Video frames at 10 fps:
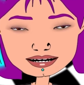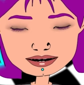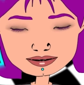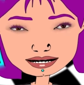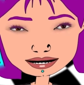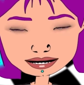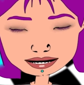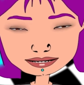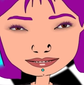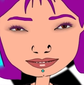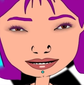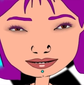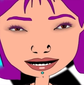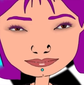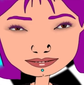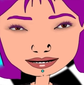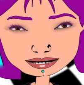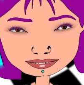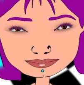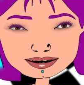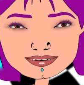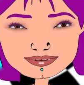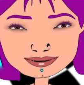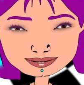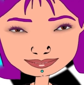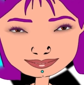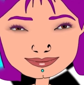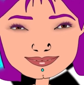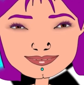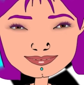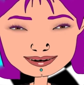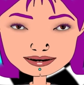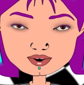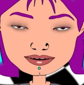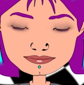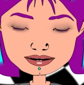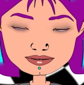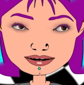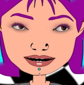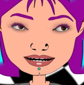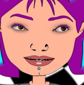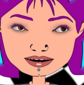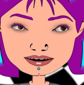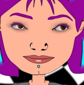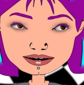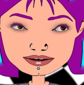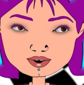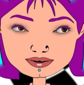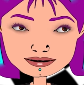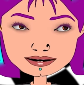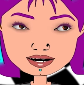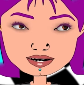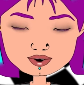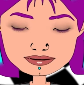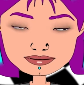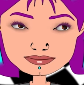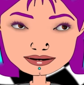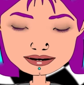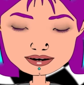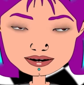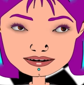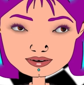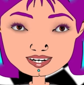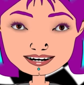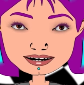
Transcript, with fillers: Silas and Ami. Love the new email thing. I'm in the medical use only state of Michigan. My first